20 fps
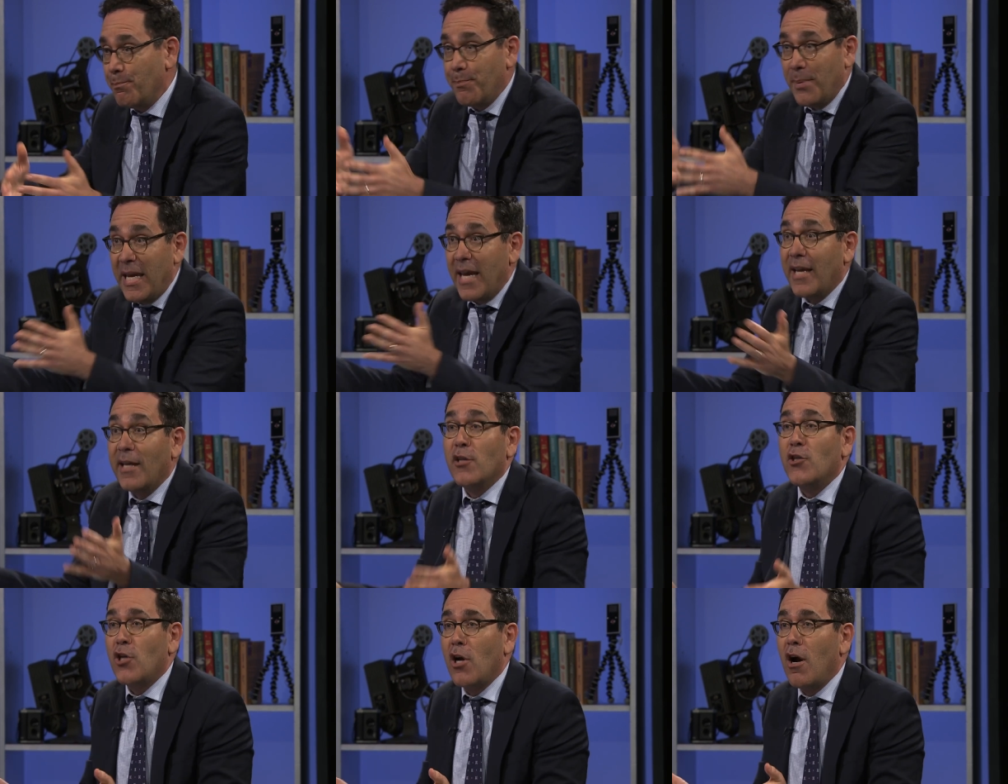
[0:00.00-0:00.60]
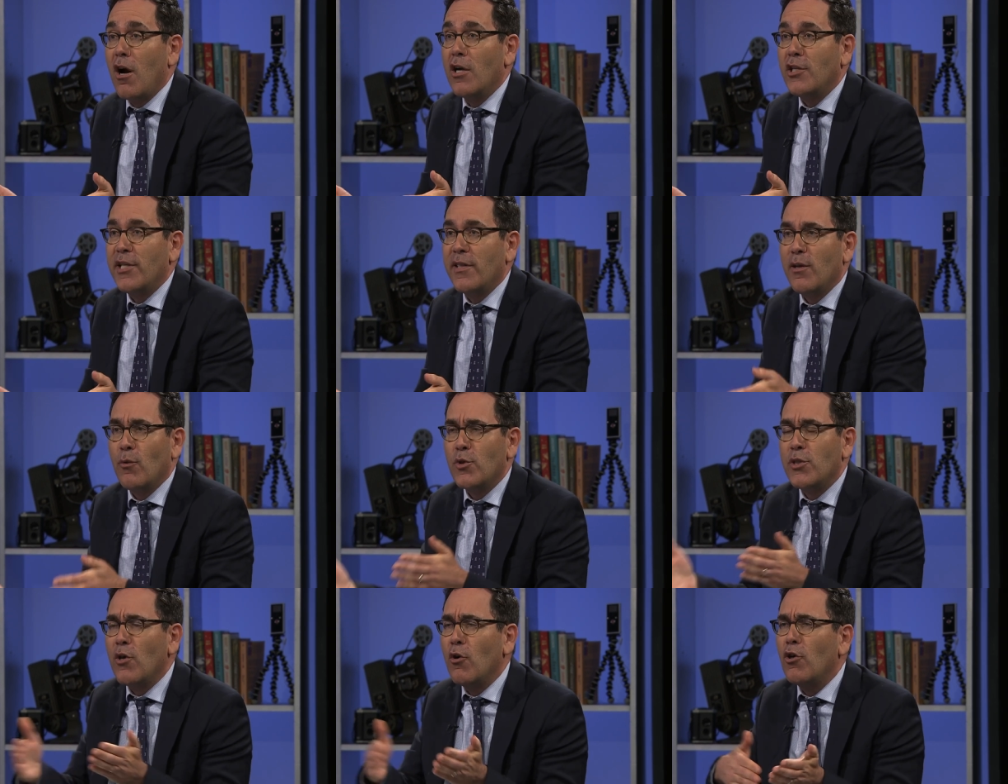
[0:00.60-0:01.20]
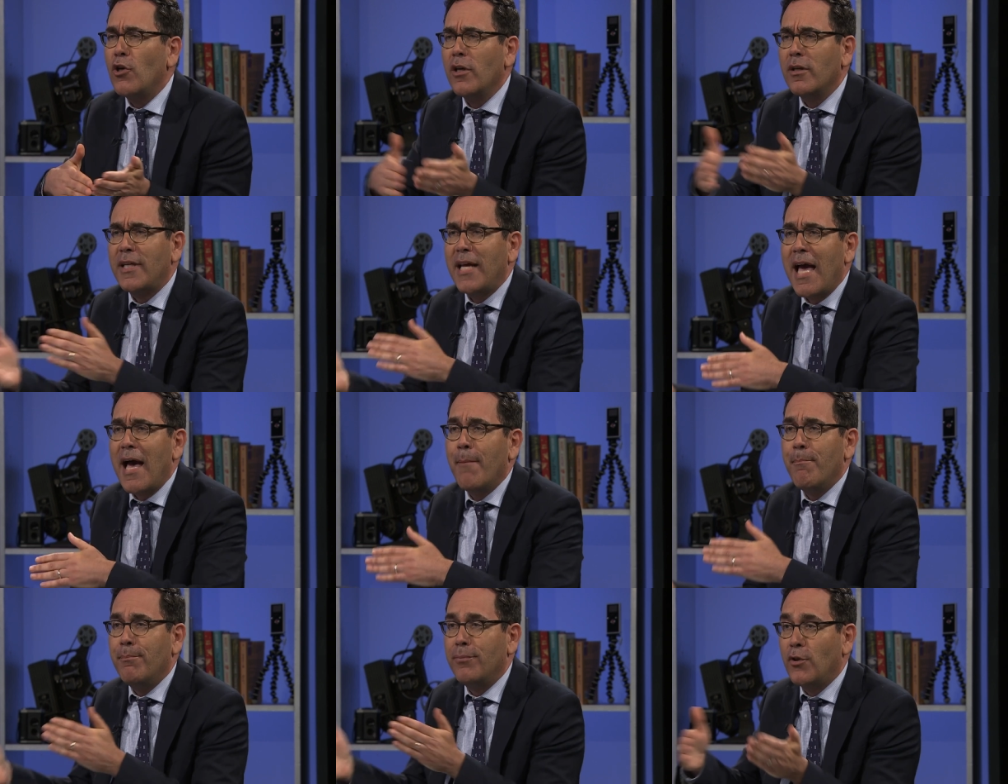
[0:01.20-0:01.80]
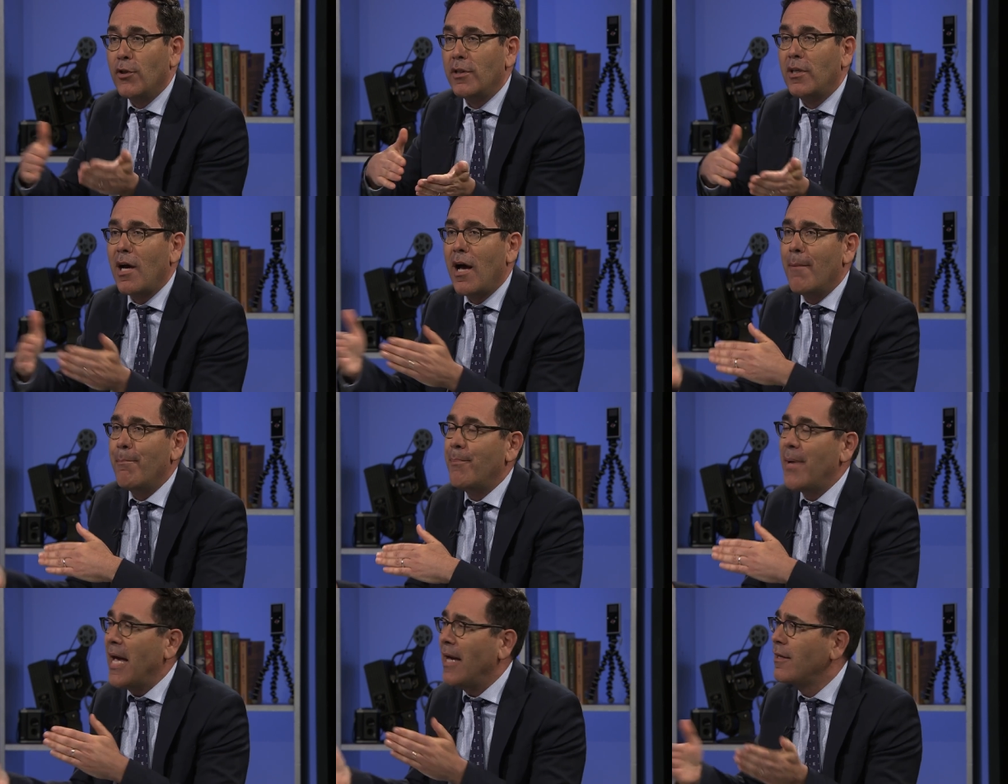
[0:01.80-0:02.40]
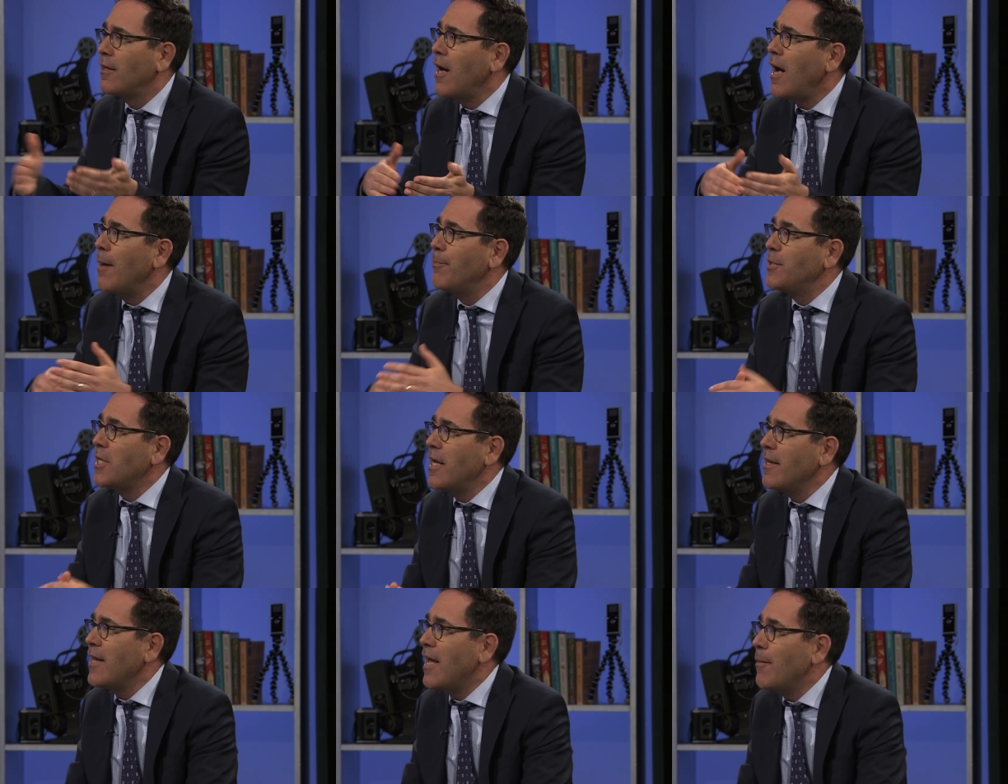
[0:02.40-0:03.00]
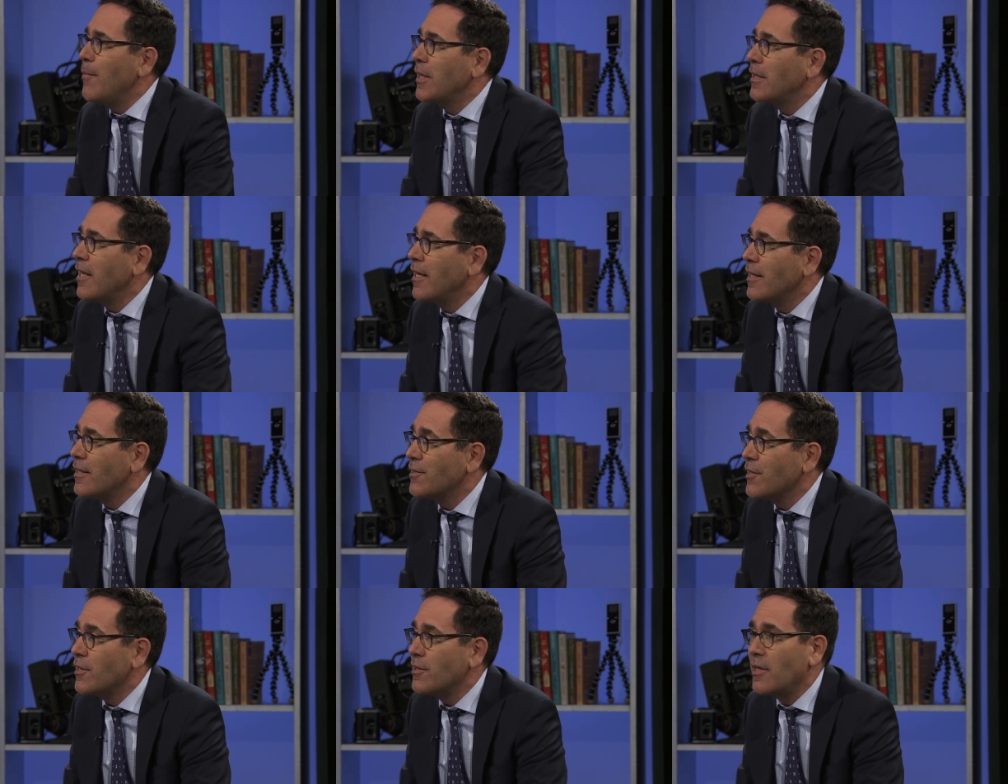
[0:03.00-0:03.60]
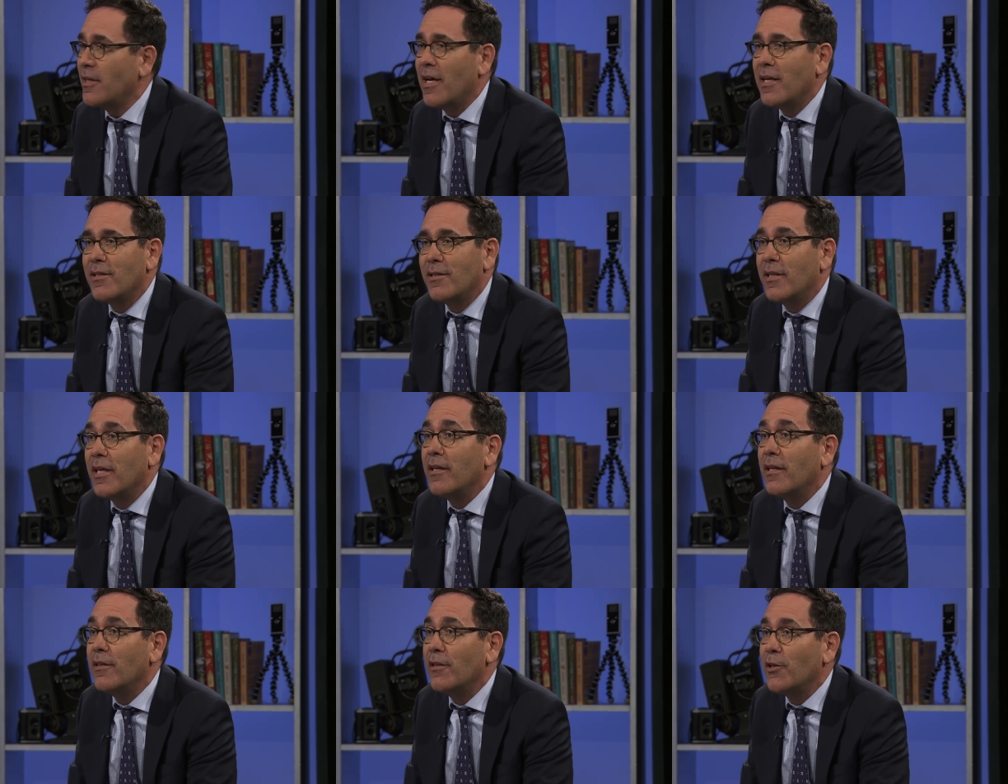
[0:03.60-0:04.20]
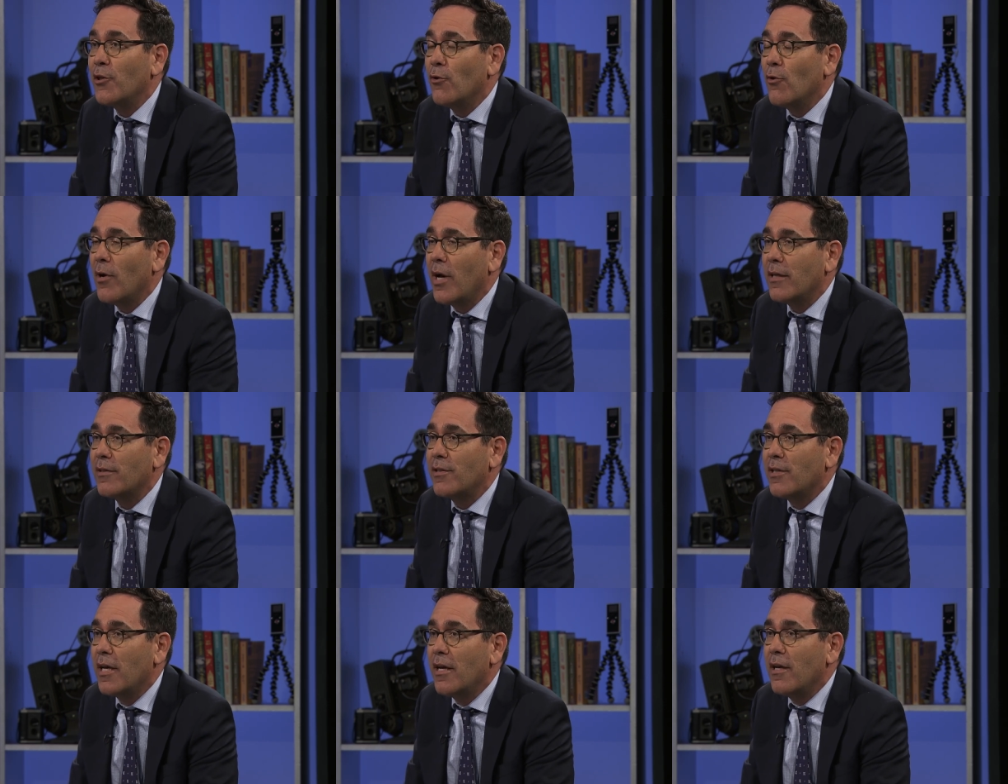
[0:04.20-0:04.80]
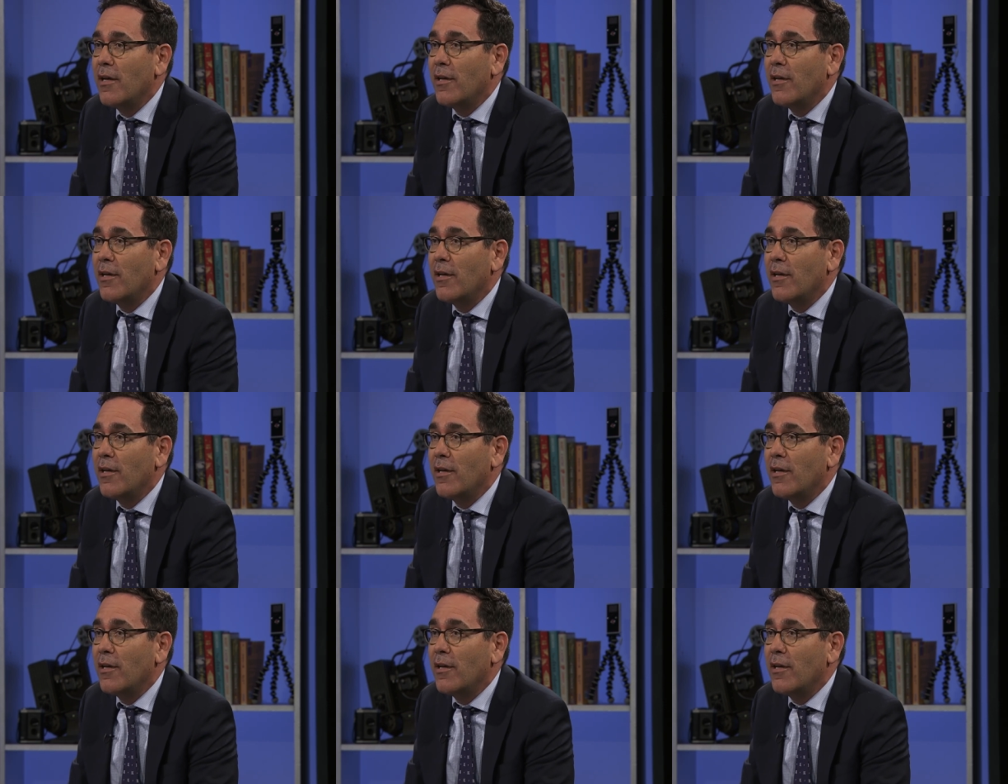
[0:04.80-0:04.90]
being in charge, and there was no good cop, good cop, bad cop dynamic that existed as did in the U.S.